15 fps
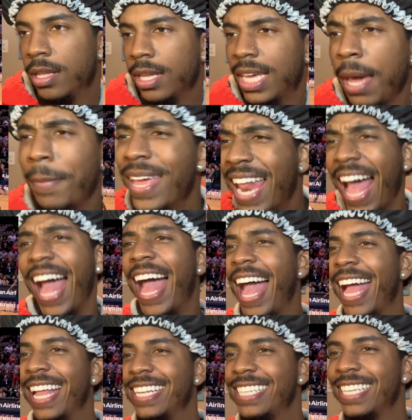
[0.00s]
Give me
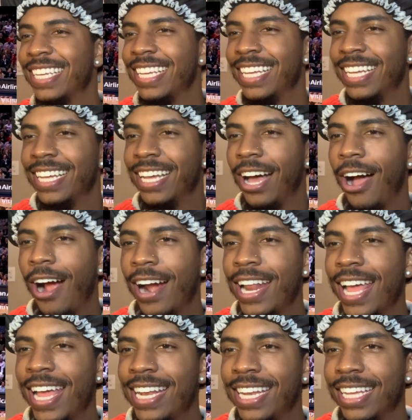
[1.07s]
that!
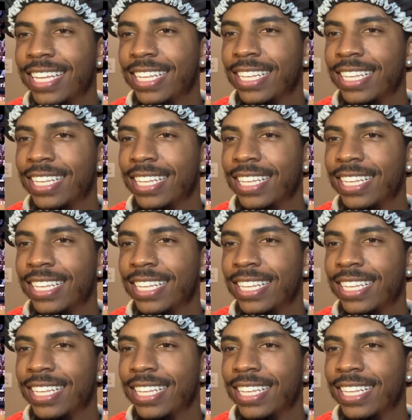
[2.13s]
Harden!